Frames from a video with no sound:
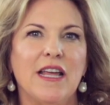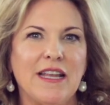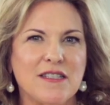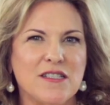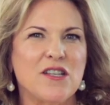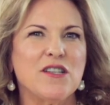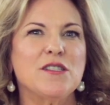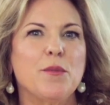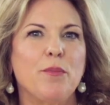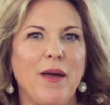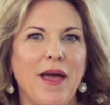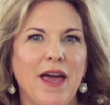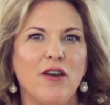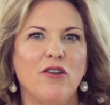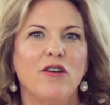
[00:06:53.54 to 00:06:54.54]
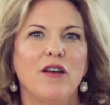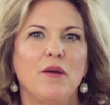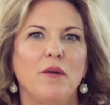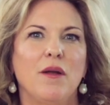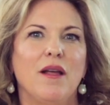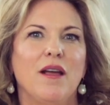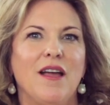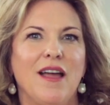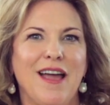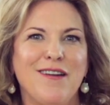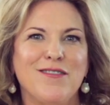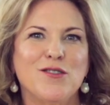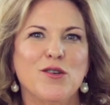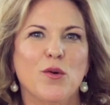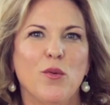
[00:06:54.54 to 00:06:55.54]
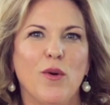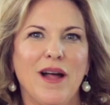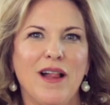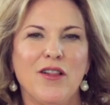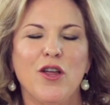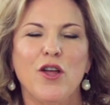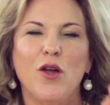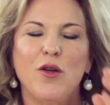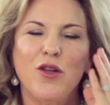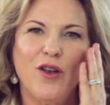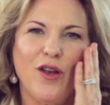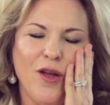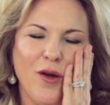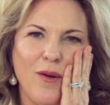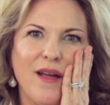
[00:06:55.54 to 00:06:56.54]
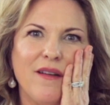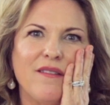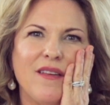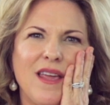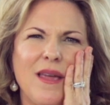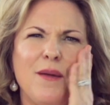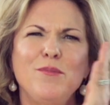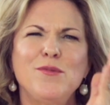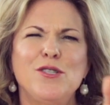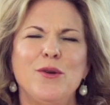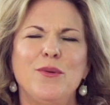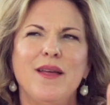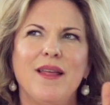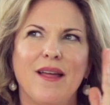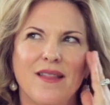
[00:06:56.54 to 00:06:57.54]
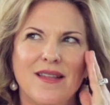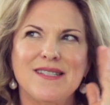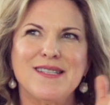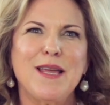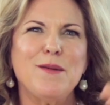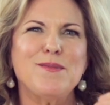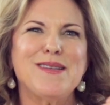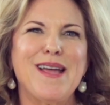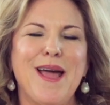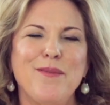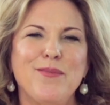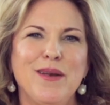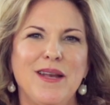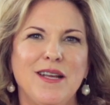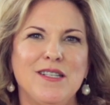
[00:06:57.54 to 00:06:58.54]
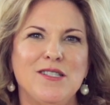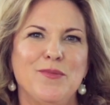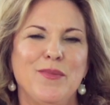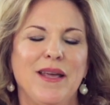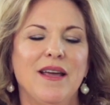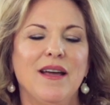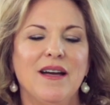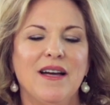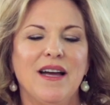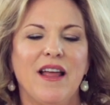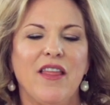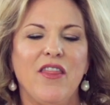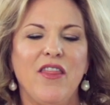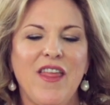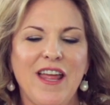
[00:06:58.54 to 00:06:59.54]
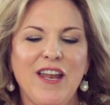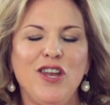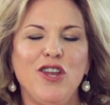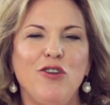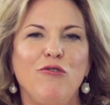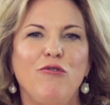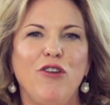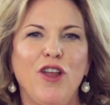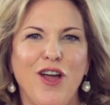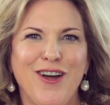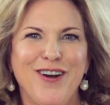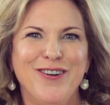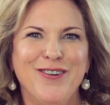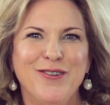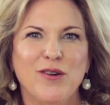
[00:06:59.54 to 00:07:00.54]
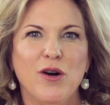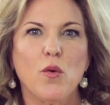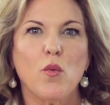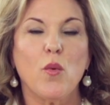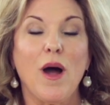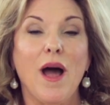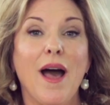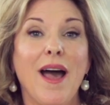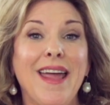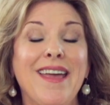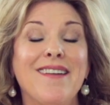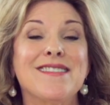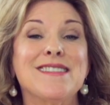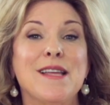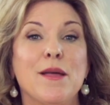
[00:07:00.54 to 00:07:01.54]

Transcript: it's just a pattern. And after a while, you go, you know, I keep doing it. Uh, this keeps happening to me. Then you know I have